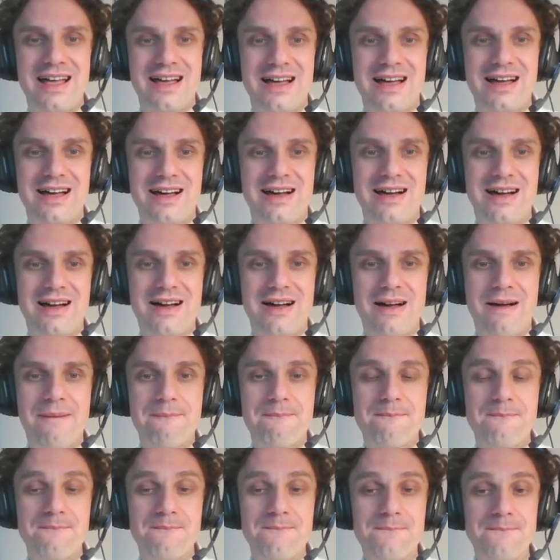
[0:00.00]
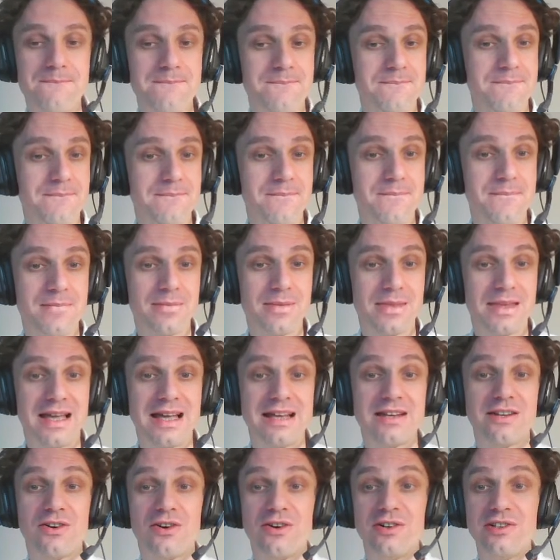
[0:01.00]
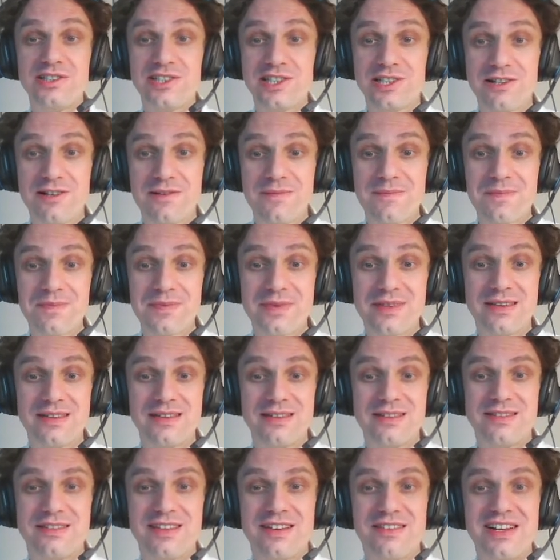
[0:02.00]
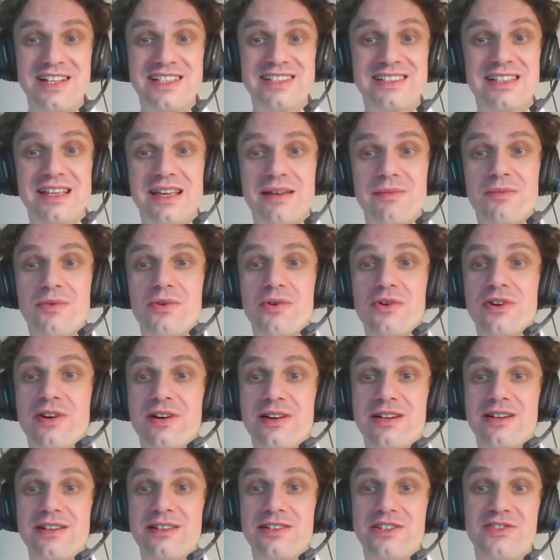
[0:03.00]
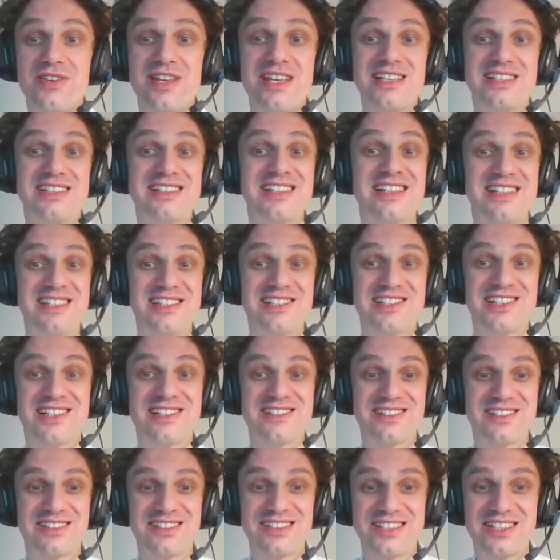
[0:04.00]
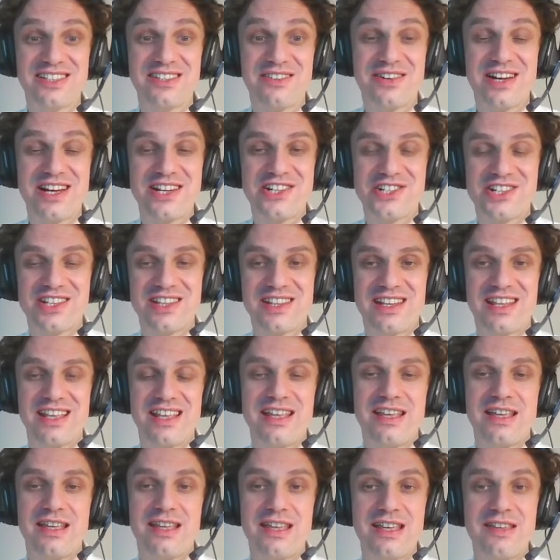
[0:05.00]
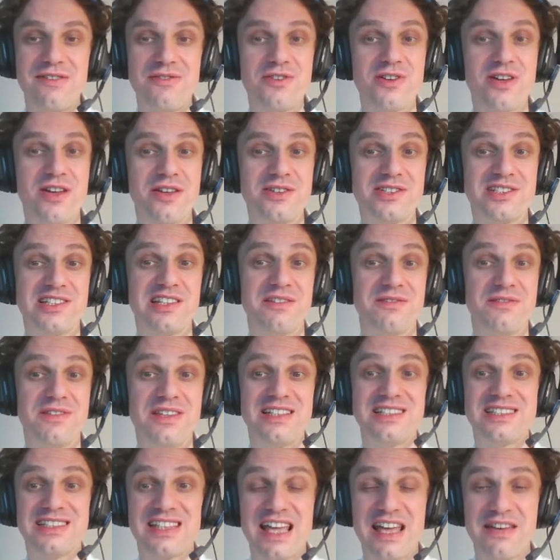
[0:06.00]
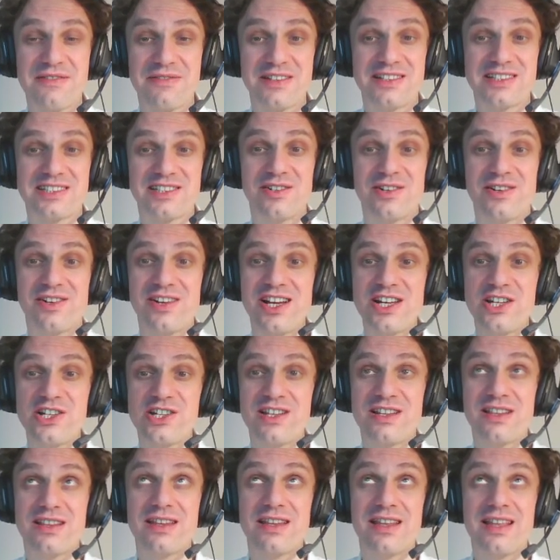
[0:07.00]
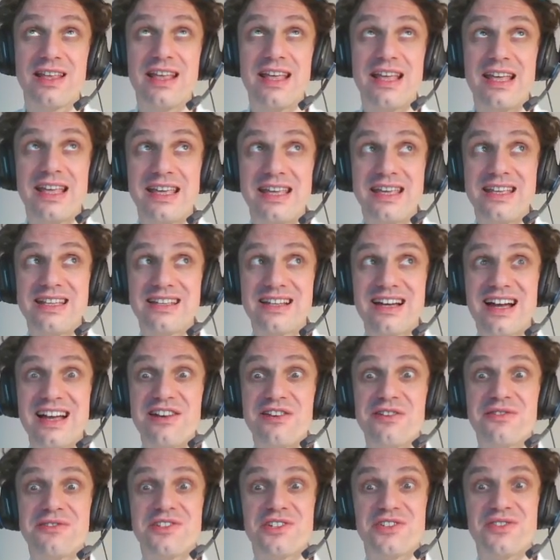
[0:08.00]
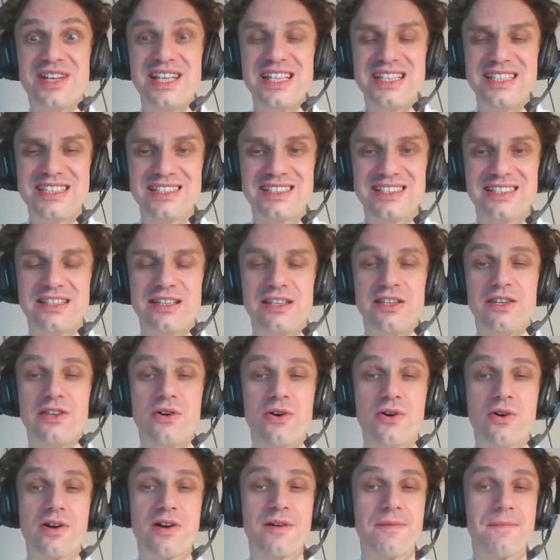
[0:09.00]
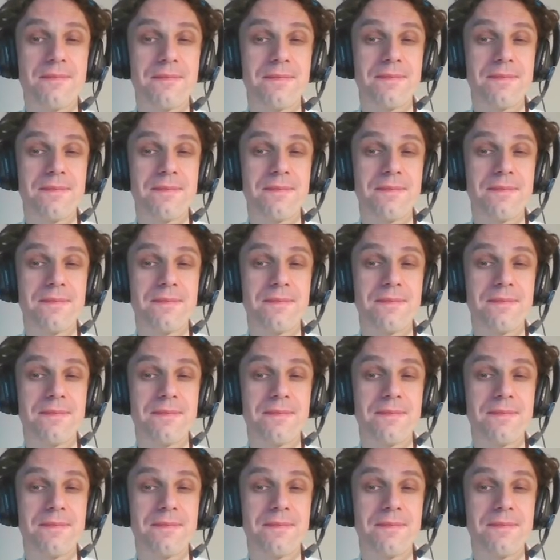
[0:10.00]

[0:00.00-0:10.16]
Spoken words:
And also, there is a more tricky statistical consideration. If you are using fixed effects regression, it kind of treats your